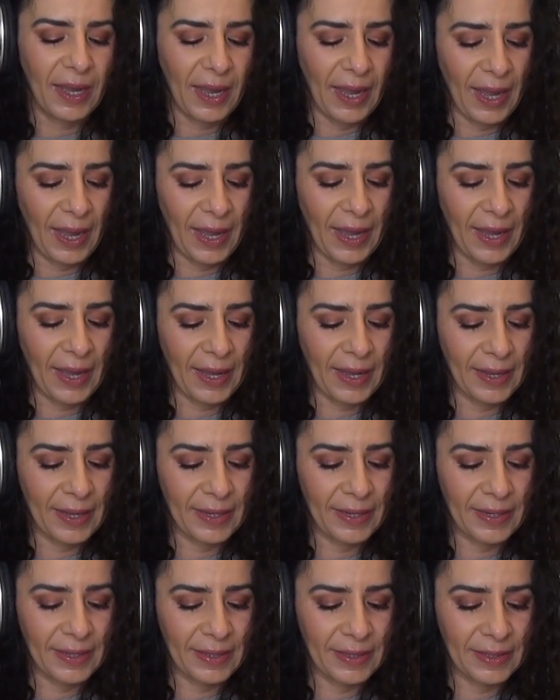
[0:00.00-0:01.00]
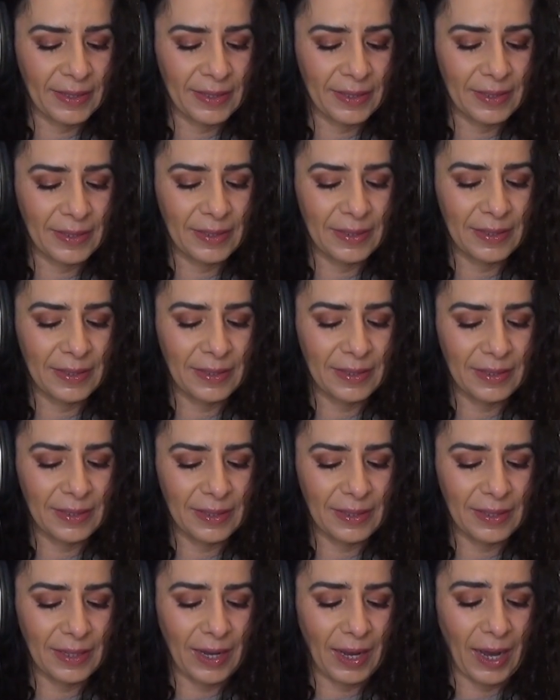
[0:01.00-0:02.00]
And
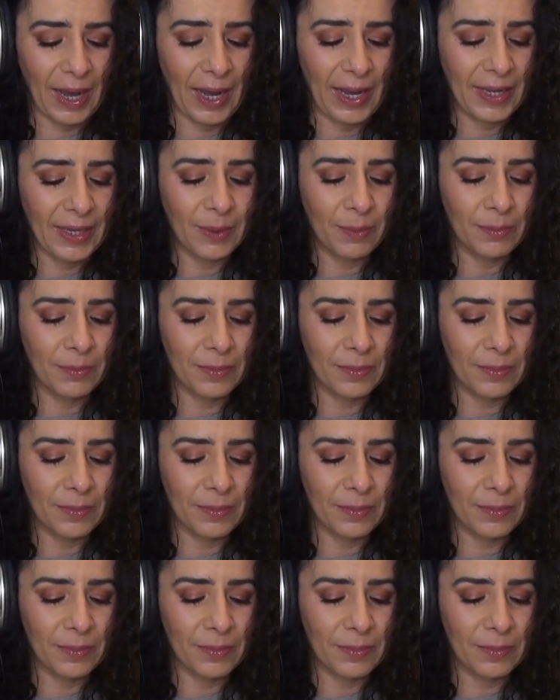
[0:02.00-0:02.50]
I